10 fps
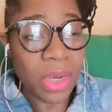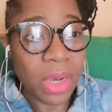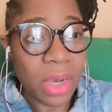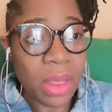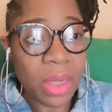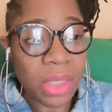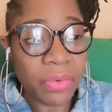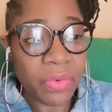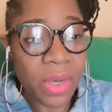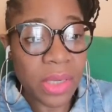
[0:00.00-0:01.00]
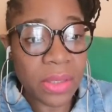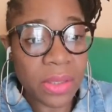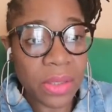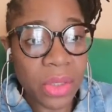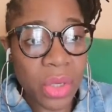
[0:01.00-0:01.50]
a lot of
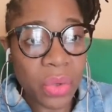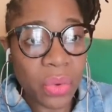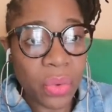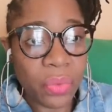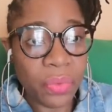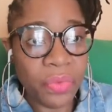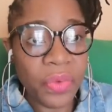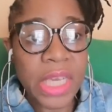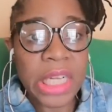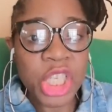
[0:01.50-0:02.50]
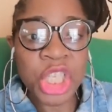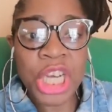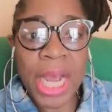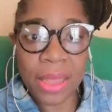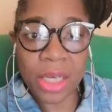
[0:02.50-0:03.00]
us, feel
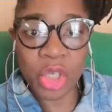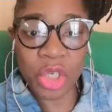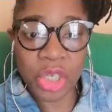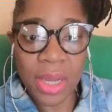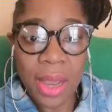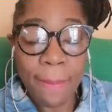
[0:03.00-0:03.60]
challenged